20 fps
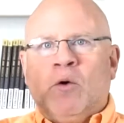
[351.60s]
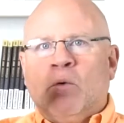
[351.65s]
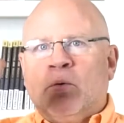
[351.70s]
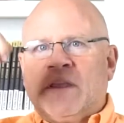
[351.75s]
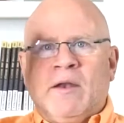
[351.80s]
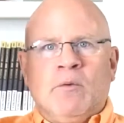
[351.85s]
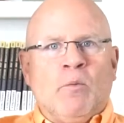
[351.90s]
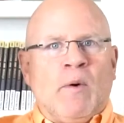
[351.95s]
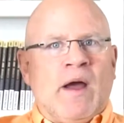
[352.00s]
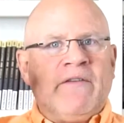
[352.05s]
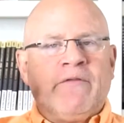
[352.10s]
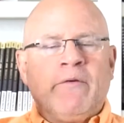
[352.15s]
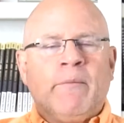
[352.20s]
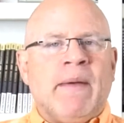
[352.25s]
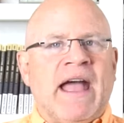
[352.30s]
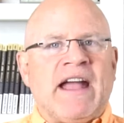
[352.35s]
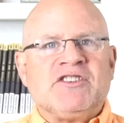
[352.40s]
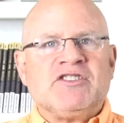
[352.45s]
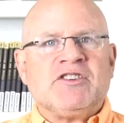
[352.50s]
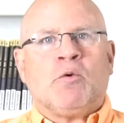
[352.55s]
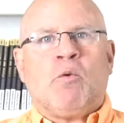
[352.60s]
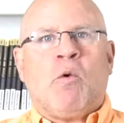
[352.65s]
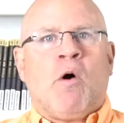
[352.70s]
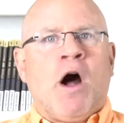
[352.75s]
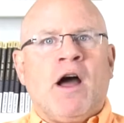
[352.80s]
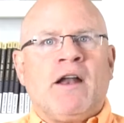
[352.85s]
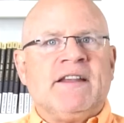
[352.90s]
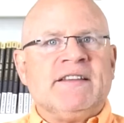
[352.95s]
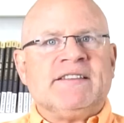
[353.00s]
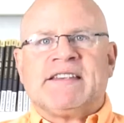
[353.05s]
can wave a magic
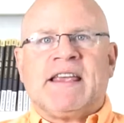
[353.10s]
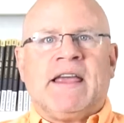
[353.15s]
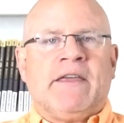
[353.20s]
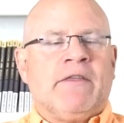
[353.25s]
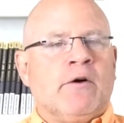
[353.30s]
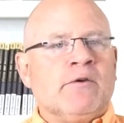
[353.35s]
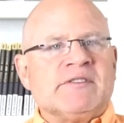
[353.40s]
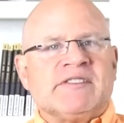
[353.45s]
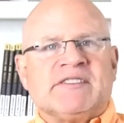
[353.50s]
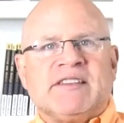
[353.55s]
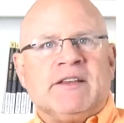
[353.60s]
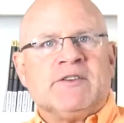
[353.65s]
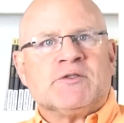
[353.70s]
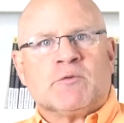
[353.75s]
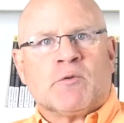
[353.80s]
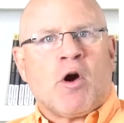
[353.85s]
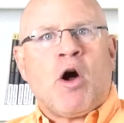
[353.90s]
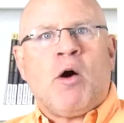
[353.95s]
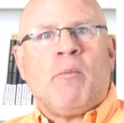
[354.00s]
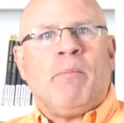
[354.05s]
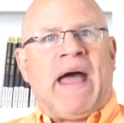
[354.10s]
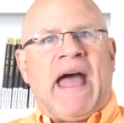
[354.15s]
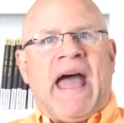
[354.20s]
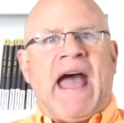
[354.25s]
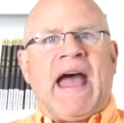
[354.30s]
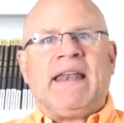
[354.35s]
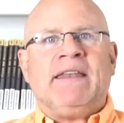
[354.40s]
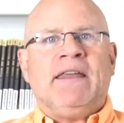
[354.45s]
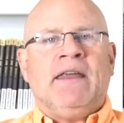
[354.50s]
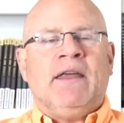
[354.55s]
wand and say those things are all
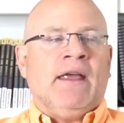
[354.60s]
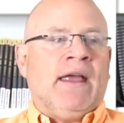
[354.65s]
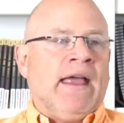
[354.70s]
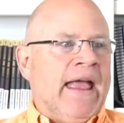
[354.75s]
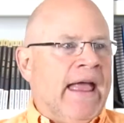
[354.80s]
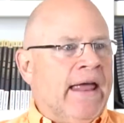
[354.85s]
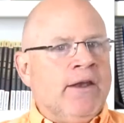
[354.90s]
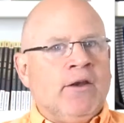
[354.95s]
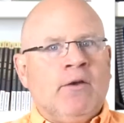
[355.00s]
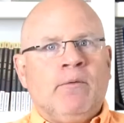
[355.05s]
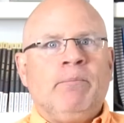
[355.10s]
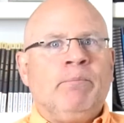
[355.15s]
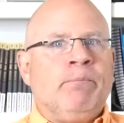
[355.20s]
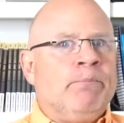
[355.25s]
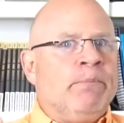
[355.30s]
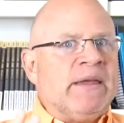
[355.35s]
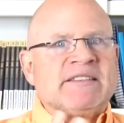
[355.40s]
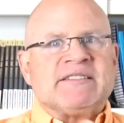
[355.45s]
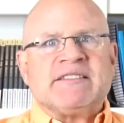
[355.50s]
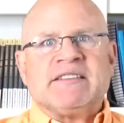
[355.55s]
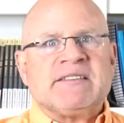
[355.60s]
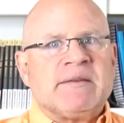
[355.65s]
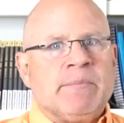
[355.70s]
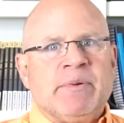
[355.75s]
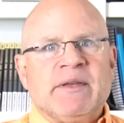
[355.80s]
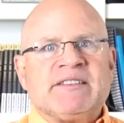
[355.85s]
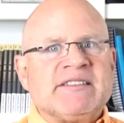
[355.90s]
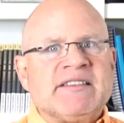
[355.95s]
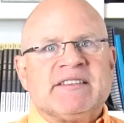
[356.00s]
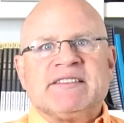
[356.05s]
bad and business to
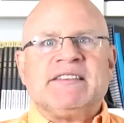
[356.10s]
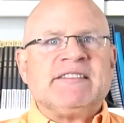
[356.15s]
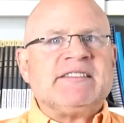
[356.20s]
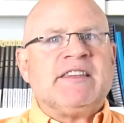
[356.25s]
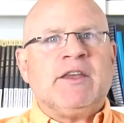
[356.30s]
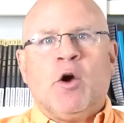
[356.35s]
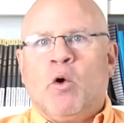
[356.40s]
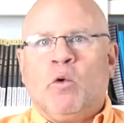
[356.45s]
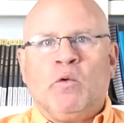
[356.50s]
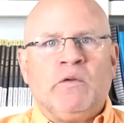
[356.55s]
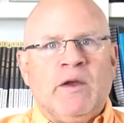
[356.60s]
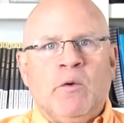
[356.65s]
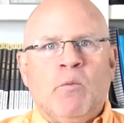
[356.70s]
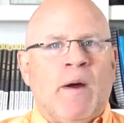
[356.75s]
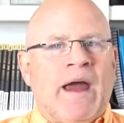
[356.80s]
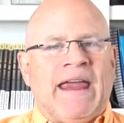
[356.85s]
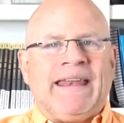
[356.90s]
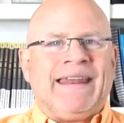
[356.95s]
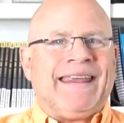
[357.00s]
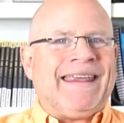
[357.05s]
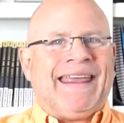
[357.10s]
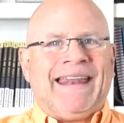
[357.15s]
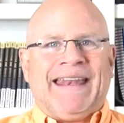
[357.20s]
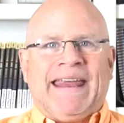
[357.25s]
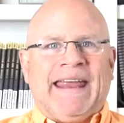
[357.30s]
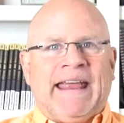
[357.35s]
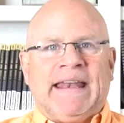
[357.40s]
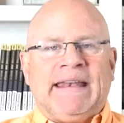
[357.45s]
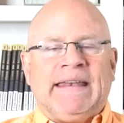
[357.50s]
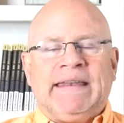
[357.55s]
business is the only way to get
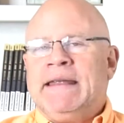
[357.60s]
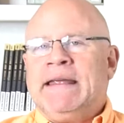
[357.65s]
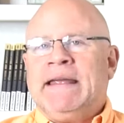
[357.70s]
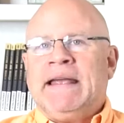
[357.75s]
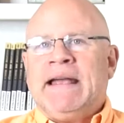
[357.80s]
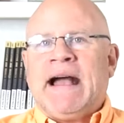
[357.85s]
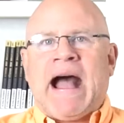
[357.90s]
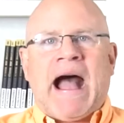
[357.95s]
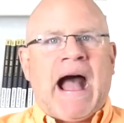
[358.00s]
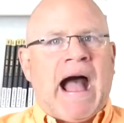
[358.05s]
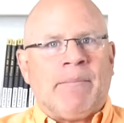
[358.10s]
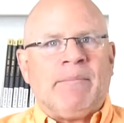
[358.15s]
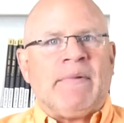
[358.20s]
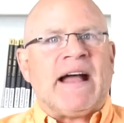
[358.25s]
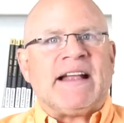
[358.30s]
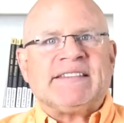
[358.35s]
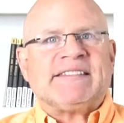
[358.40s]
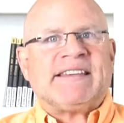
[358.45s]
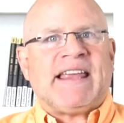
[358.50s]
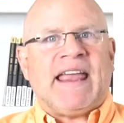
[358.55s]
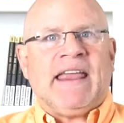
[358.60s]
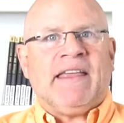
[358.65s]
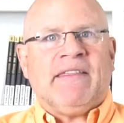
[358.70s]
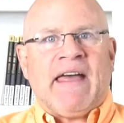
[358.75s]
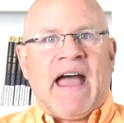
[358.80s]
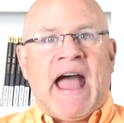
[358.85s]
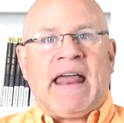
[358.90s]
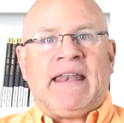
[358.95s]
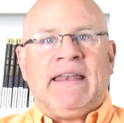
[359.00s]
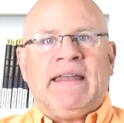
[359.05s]
in. I'm not saying
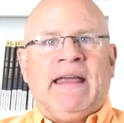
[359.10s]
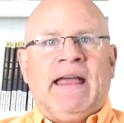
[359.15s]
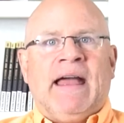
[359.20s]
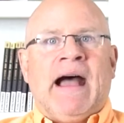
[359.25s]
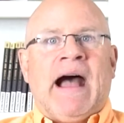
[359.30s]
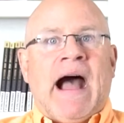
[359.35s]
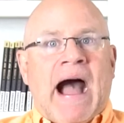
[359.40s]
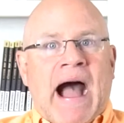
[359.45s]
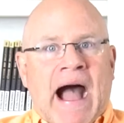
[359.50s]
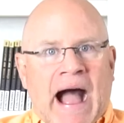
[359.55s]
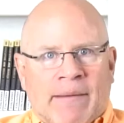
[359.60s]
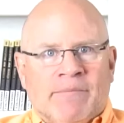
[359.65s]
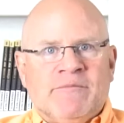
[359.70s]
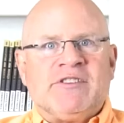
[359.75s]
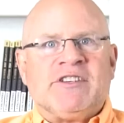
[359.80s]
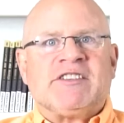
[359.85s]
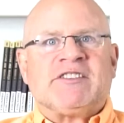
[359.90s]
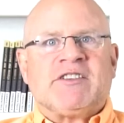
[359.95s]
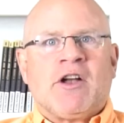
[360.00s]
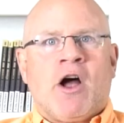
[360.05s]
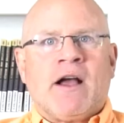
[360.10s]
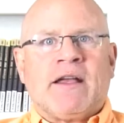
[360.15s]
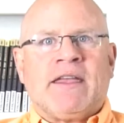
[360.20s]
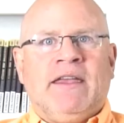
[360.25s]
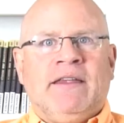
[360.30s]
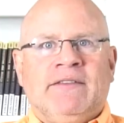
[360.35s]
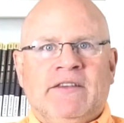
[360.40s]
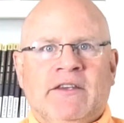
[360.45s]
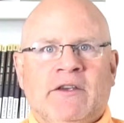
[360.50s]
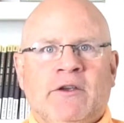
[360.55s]
that. I'm just
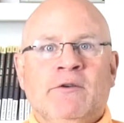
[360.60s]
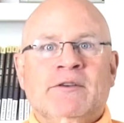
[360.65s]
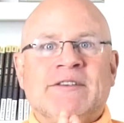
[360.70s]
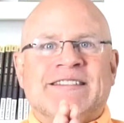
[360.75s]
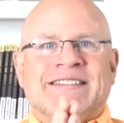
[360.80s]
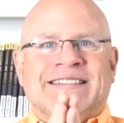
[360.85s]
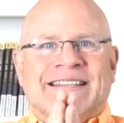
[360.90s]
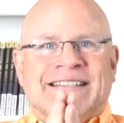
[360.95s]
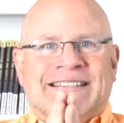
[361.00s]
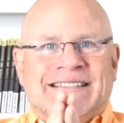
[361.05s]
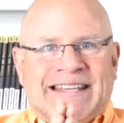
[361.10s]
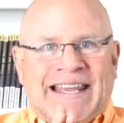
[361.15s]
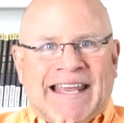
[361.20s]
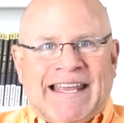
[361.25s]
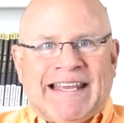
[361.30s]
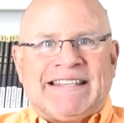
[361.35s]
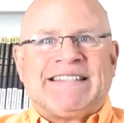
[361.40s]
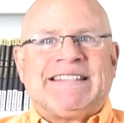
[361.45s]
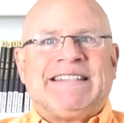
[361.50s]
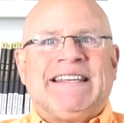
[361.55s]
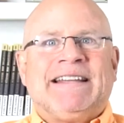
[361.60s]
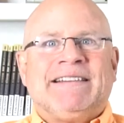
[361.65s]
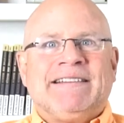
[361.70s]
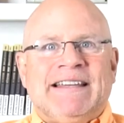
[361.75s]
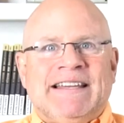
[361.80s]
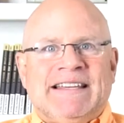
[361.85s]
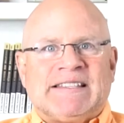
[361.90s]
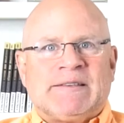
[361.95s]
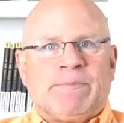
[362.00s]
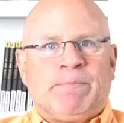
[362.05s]
talking to you,
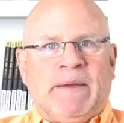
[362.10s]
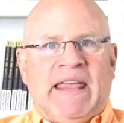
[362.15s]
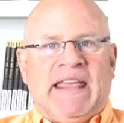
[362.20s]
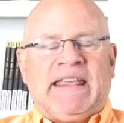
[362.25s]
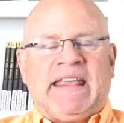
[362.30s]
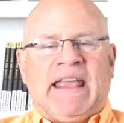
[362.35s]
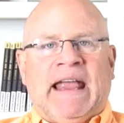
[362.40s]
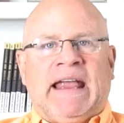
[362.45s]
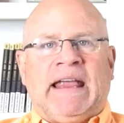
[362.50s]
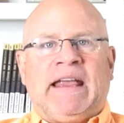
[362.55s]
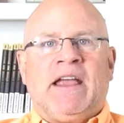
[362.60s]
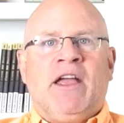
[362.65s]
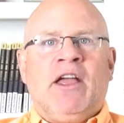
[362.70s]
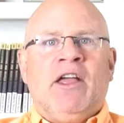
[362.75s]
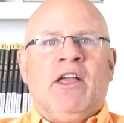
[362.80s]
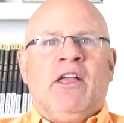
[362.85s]
statistically speaking,